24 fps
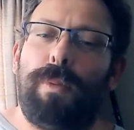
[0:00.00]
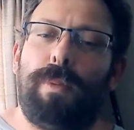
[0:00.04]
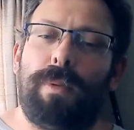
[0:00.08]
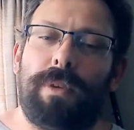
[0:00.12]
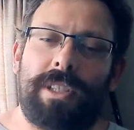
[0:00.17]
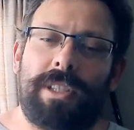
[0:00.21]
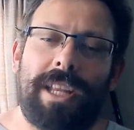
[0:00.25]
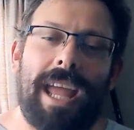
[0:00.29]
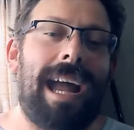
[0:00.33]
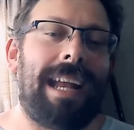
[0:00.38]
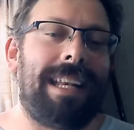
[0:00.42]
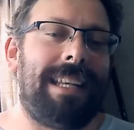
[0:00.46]
to be
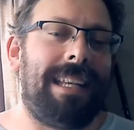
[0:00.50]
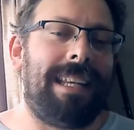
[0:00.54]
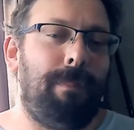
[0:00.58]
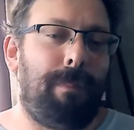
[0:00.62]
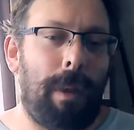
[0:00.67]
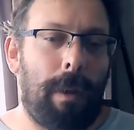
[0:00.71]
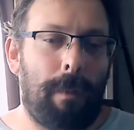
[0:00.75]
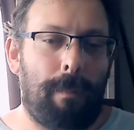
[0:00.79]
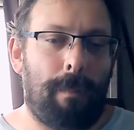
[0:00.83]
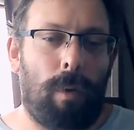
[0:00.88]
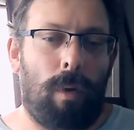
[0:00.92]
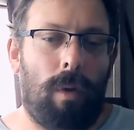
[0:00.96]
protecting
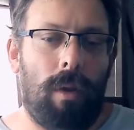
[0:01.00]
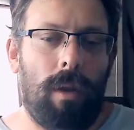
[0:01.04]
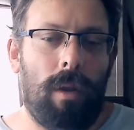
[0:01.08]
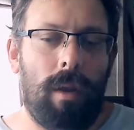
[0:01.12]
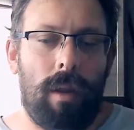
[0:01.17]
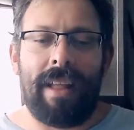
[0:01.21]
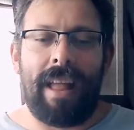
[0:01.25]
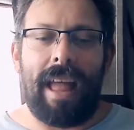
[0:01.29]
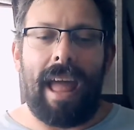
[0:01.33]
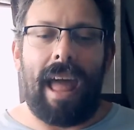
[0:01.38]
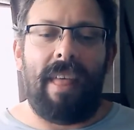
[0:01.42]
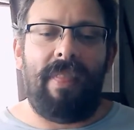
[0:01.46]
people.
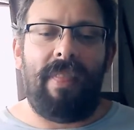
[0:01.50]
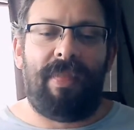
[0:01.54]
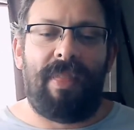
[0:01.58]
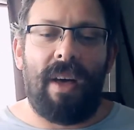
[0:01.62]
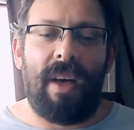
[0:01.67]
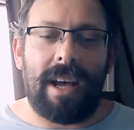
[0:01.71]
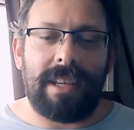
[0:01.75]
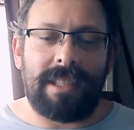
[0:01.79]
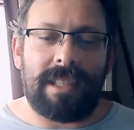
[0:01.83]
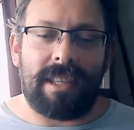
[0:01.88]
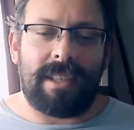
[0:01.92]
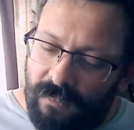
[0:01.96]
And
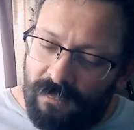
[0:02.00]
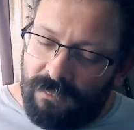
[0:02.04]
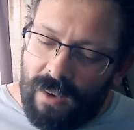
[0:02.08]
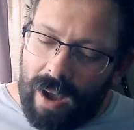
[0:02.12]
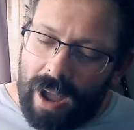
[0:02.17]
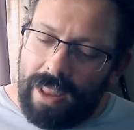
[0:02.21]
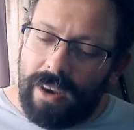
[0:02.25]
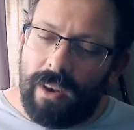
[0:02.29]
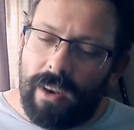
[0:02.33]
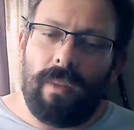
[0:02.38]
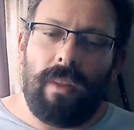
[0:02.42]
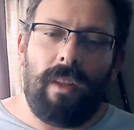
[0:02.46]
thus,
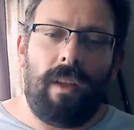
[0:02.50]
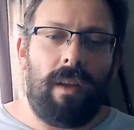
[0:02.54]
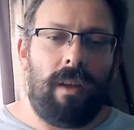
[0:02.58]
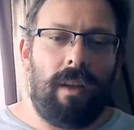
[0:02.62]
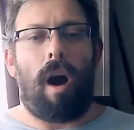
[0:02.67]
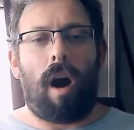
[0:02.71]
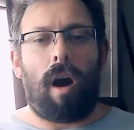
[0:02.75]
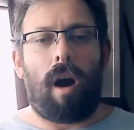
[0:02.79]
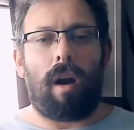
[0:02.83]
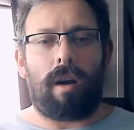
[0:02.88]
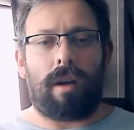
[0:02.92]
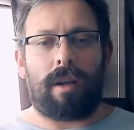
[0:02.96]
final
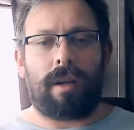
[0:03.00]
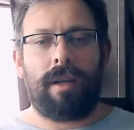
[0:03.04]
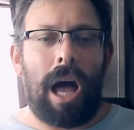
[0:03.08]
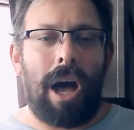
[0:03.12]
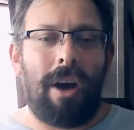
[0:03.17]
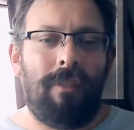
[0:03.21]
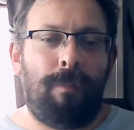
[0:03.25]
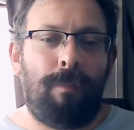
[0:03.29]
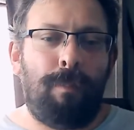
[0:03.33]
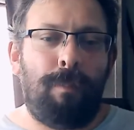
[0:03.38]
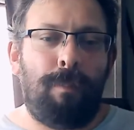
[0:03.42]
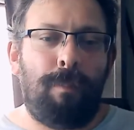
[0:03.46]
arc
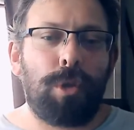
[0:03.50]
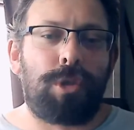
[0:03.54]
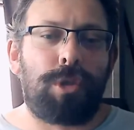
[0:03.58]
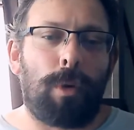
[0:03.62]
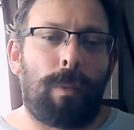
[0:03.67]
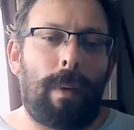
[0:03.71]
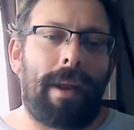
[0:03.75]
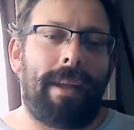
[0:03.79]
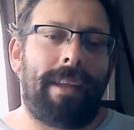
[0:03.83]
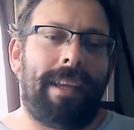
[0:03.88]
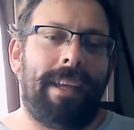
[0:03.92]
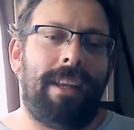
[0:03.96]
of
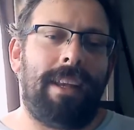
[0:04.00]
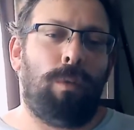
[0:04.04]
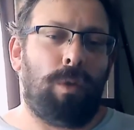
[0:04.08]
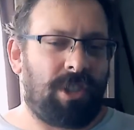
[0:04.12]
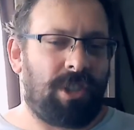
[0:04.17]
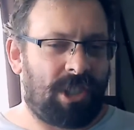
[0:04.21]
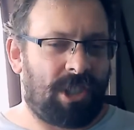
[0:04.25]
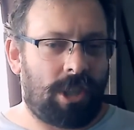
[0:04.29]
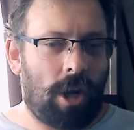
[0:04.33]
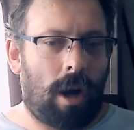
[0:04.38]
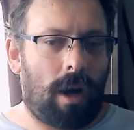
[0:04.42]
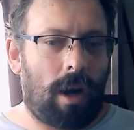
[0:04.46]
BusoRenkin will
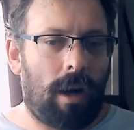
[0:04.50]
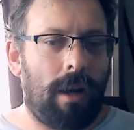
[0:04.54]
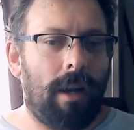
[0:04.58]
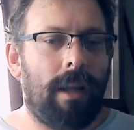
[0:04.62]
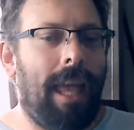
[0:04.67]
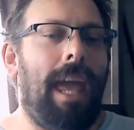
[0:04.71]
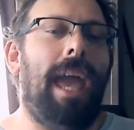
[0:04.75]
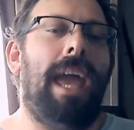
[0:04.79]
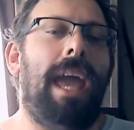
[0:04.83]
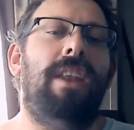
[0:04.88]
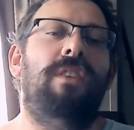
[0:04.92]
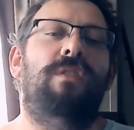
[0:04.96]
start
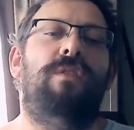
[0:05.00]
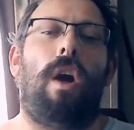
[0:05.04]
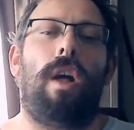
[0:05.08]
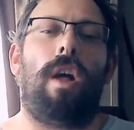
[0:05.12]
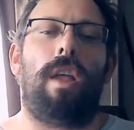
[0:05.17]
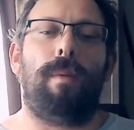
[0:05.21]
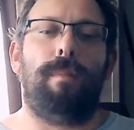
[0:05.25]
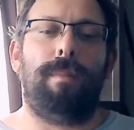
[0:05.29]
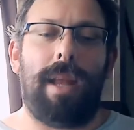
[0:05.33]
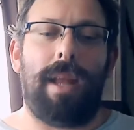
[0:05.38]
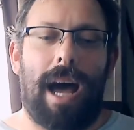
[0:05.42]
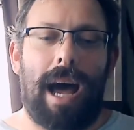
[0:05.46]
in
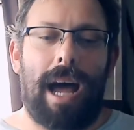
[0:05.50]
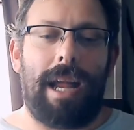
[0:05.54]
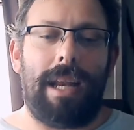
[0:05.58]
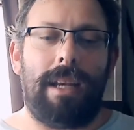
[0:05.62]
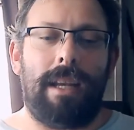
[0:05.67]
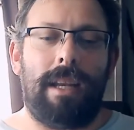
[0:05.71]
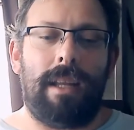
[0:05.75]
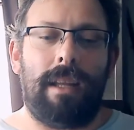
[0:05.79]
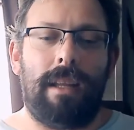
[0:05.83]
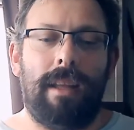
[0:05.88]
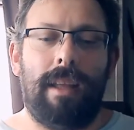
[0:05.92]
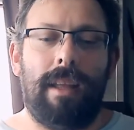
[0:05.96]
Volume 9.